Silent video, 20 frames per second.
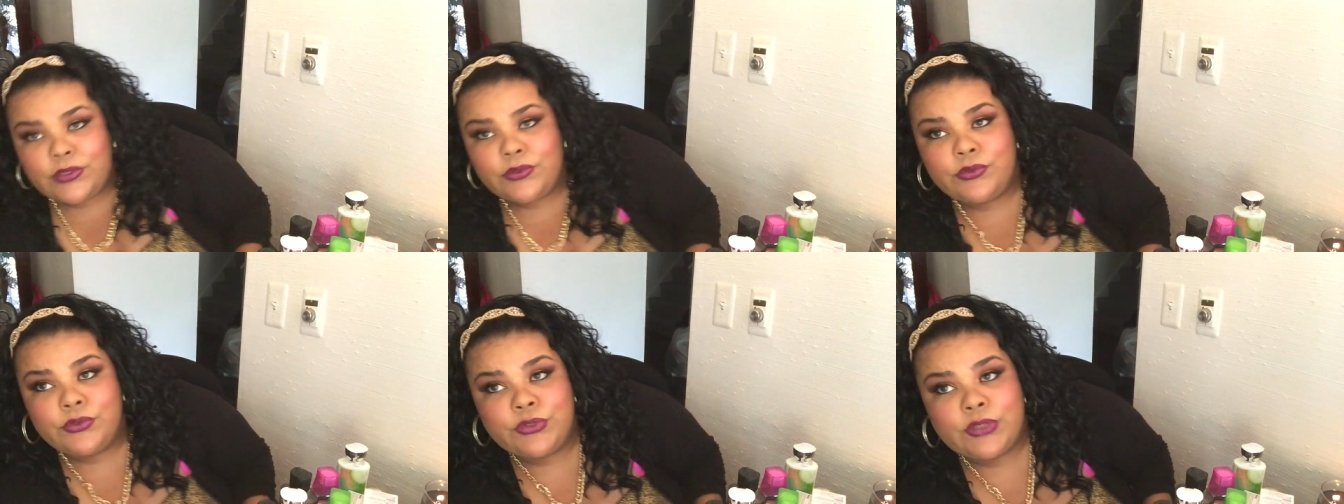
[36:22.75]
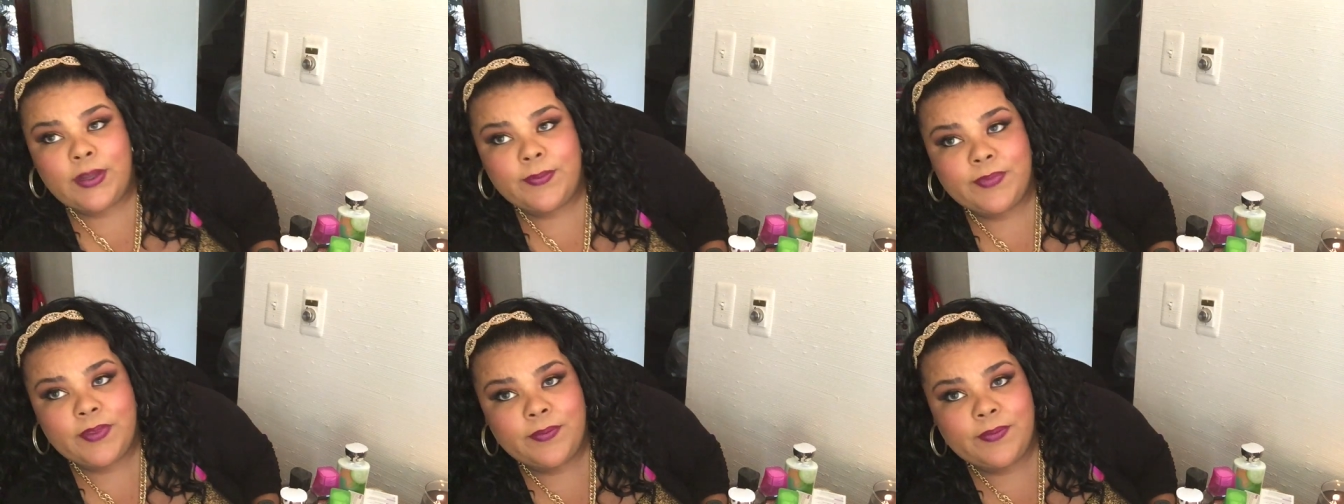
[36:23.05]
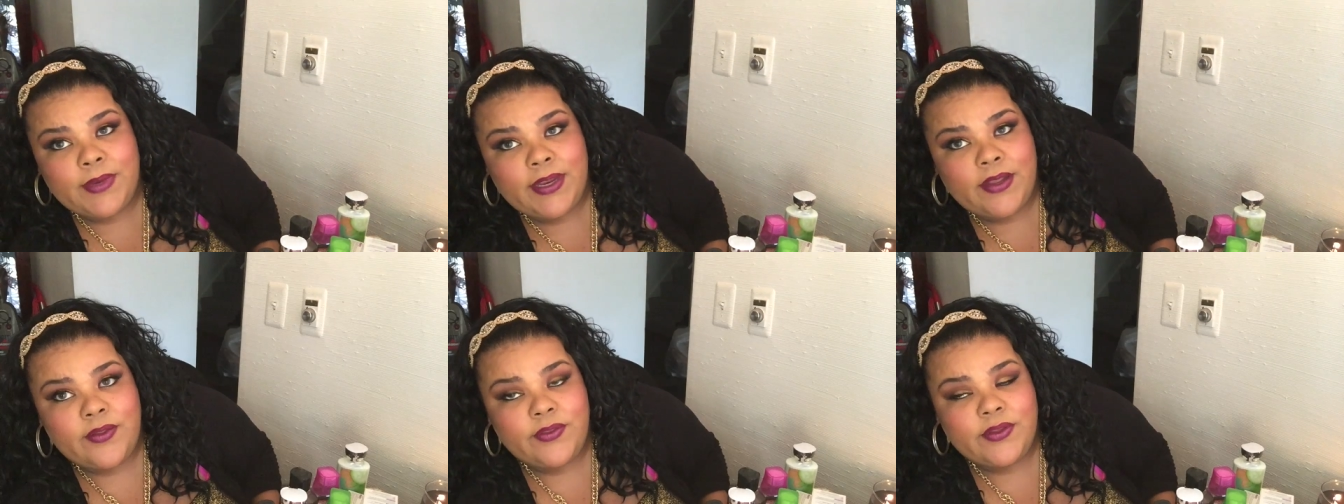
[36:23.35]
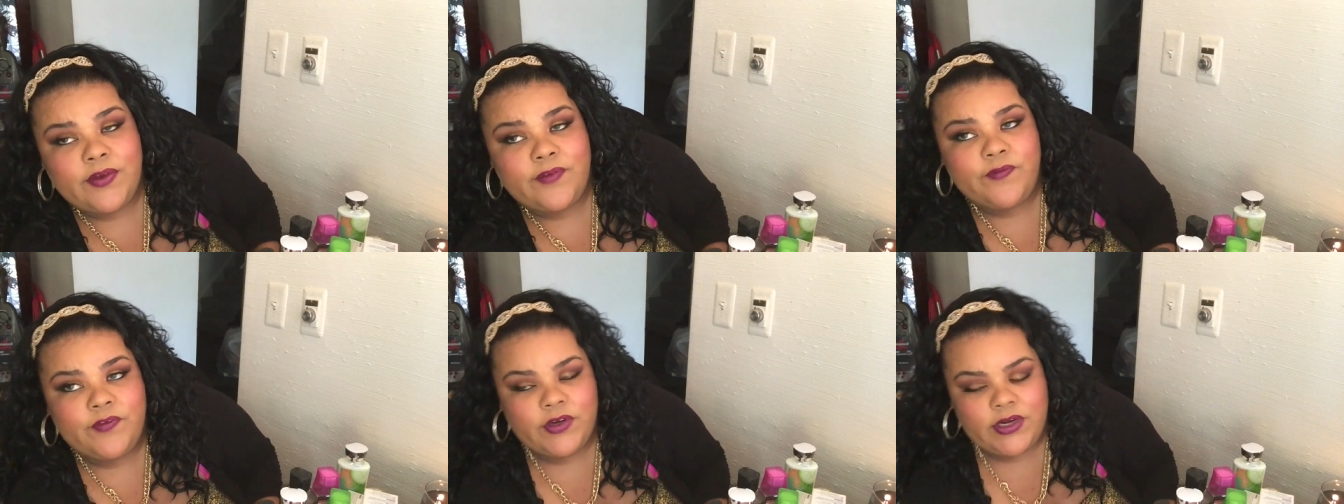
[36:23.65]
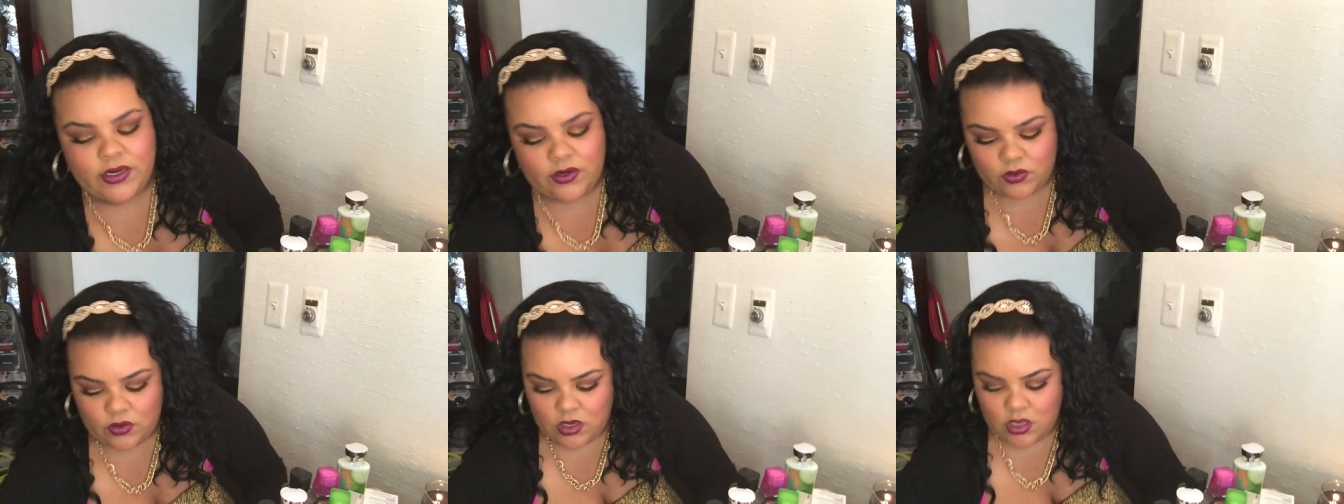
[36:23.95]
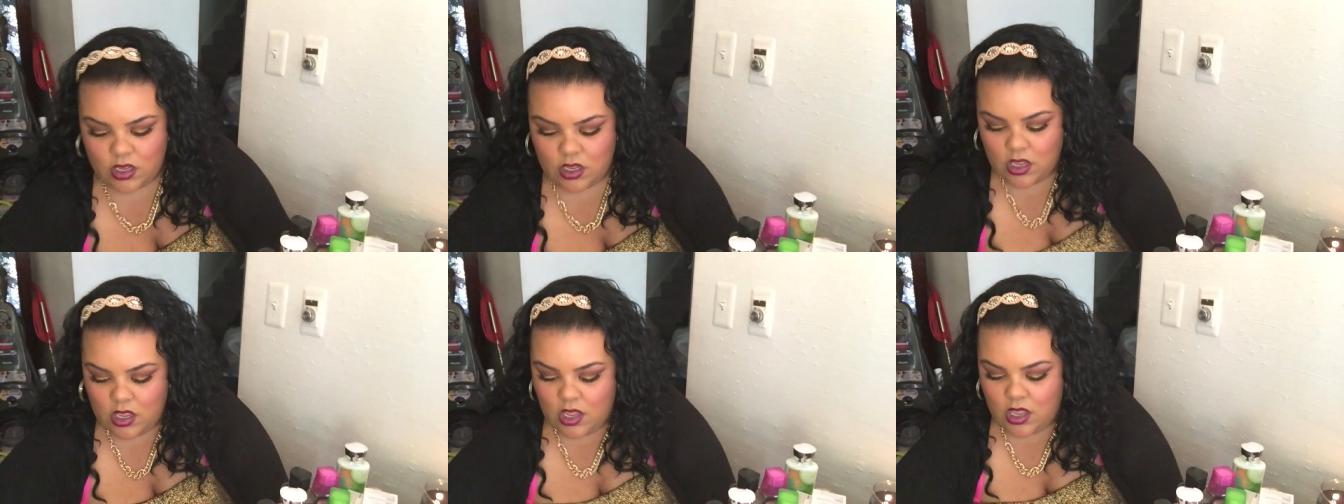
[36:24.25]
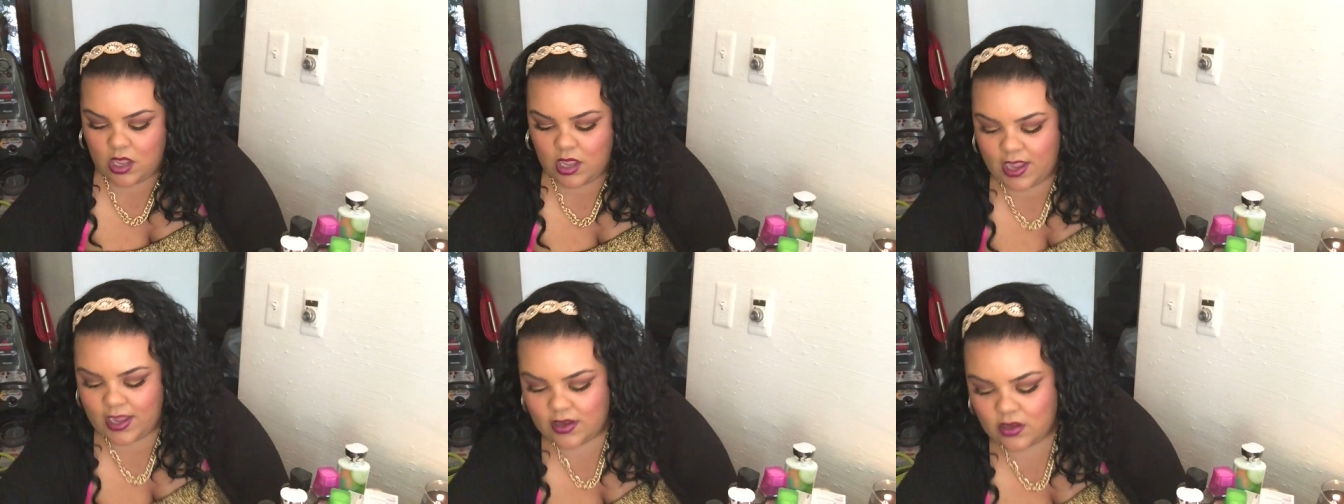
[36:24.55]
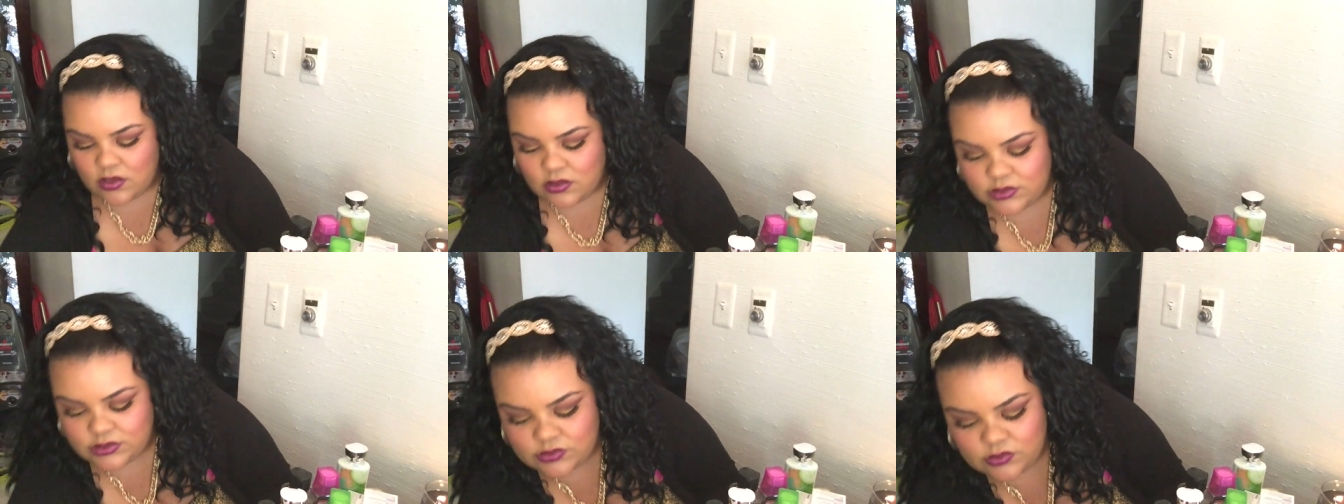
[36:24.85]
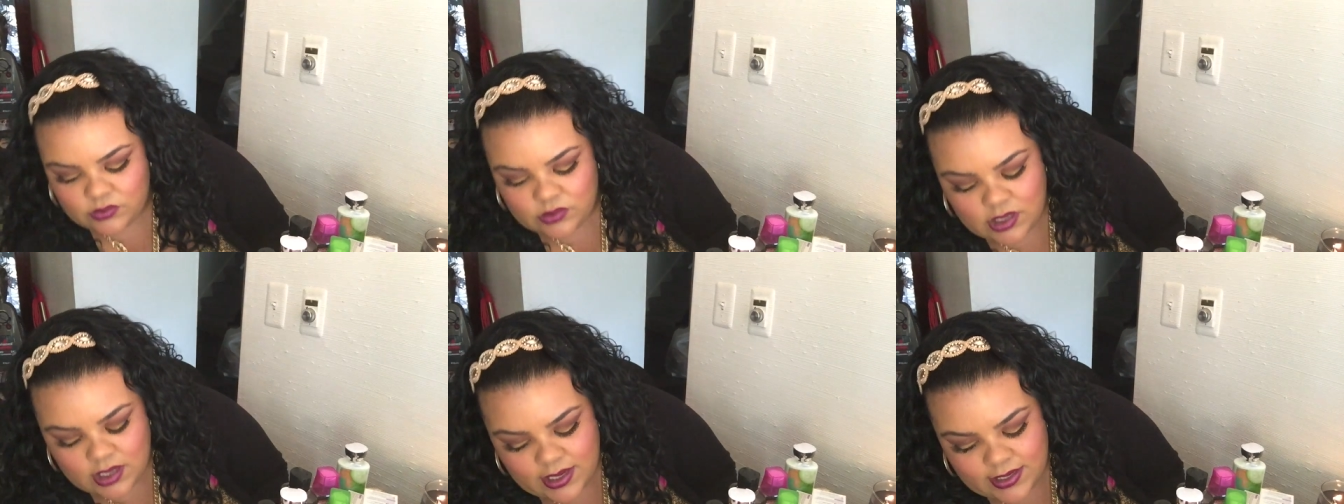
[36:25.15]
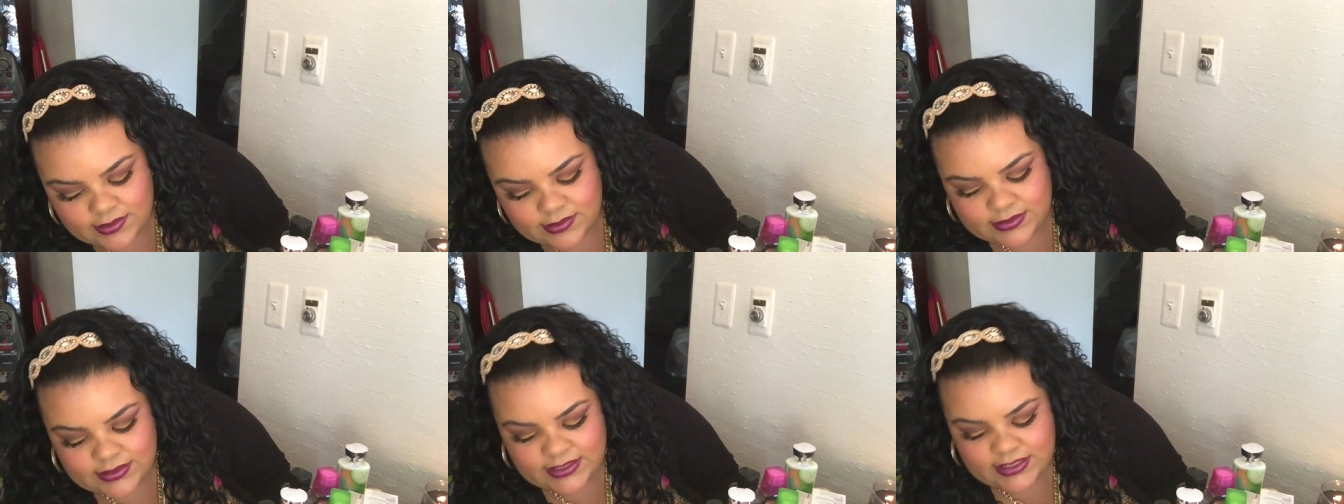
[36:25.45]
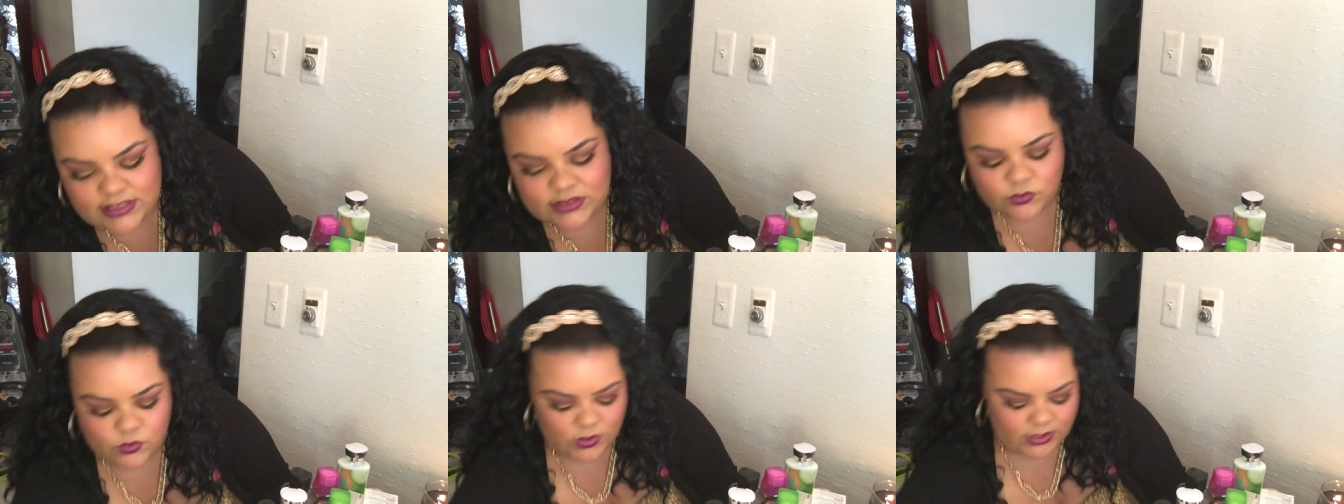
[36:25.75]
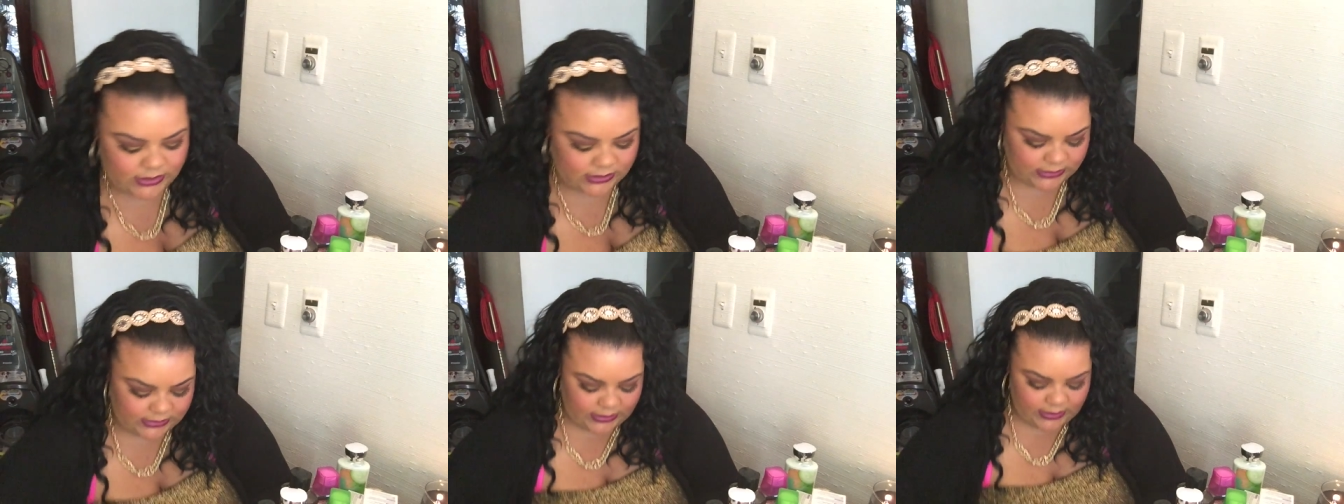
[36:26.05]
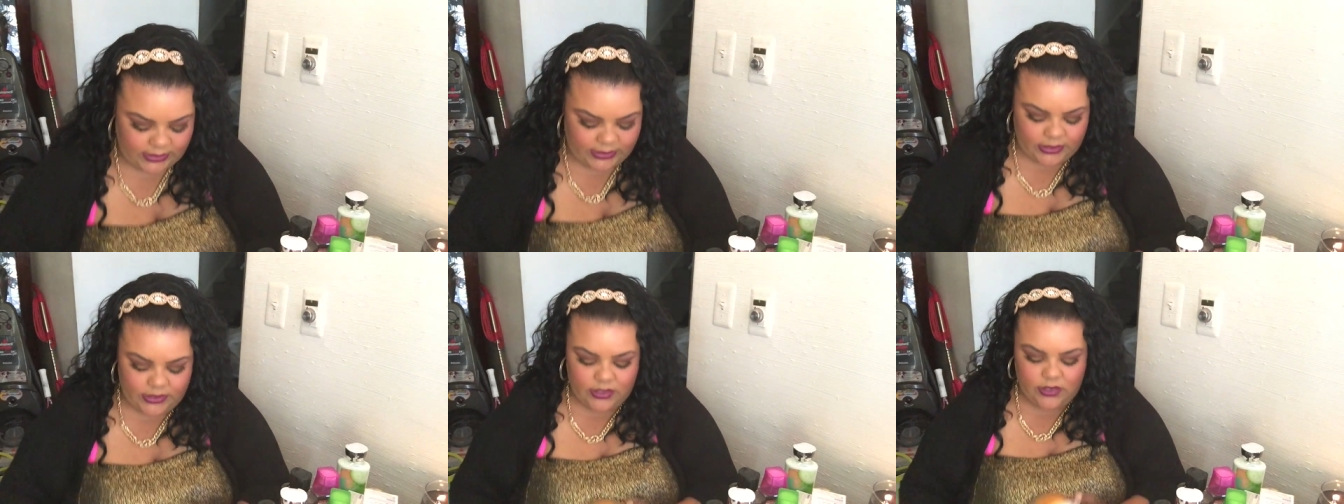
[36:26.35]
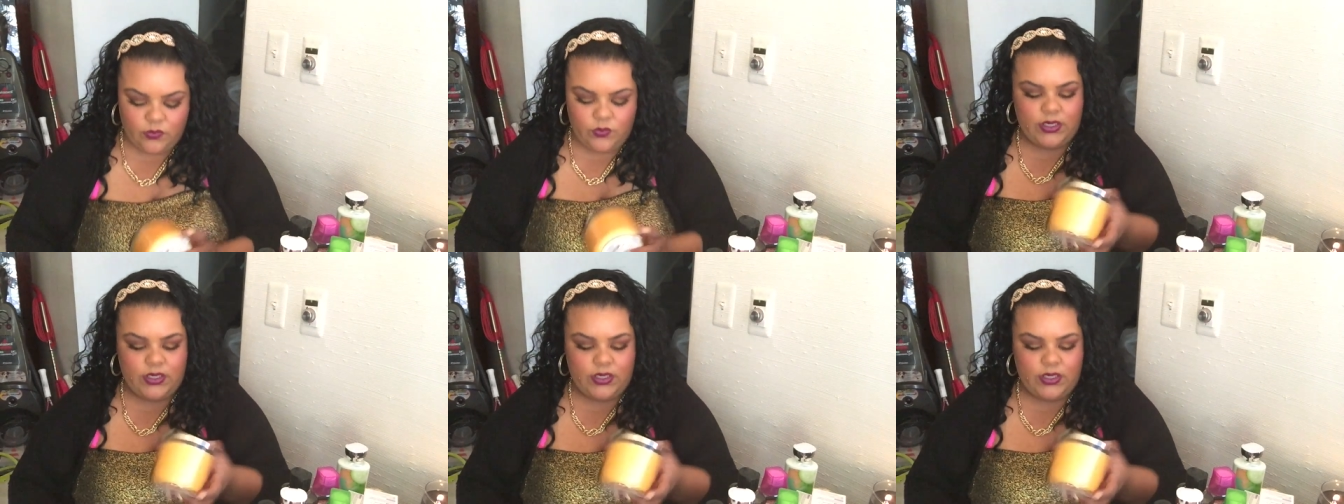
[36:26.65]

going to drop them down there for now. I also got these ones here,